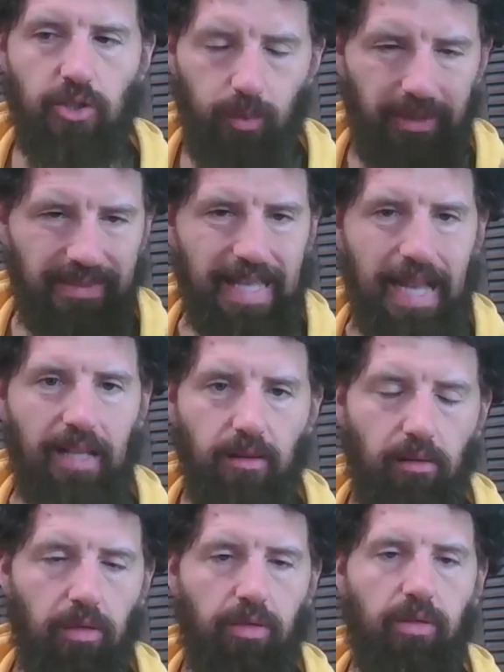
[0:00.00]
to exactly
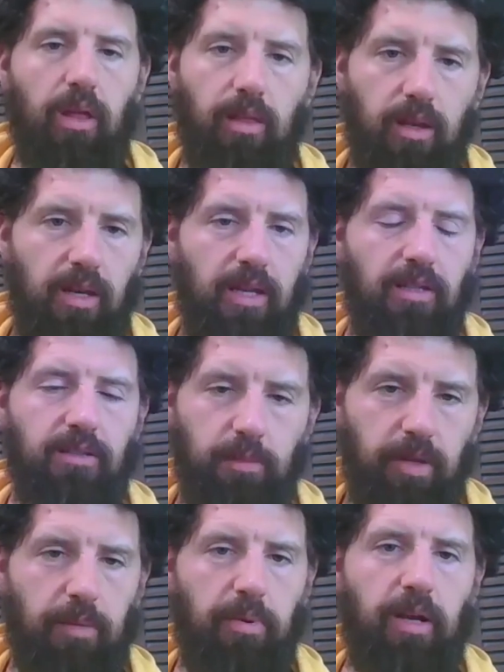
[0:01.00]
the thing that needs to
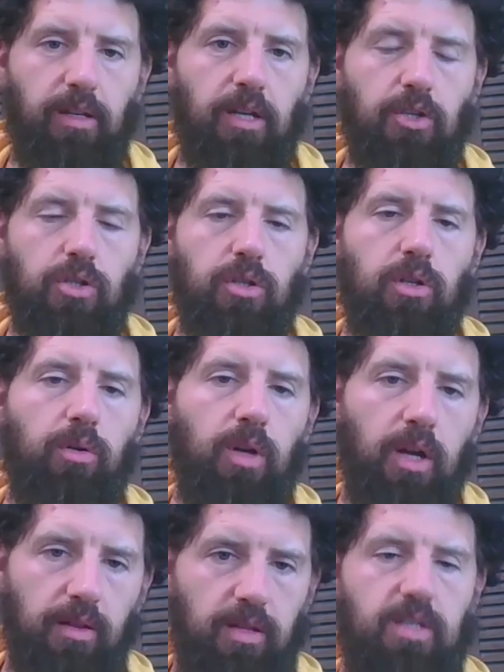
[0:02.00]
be paid attention to,
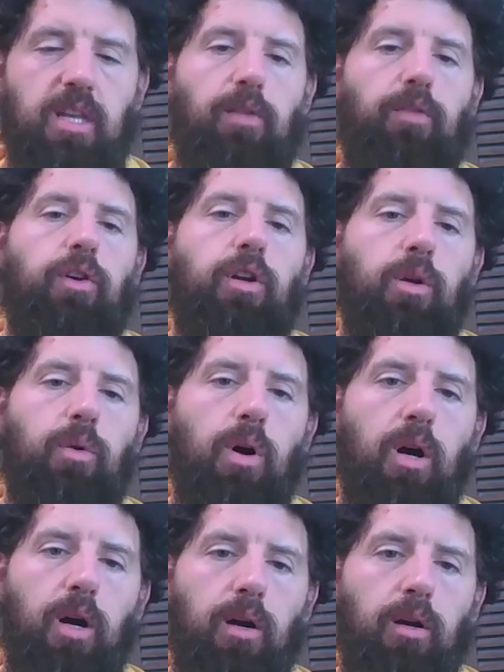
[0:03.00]
the safer you are.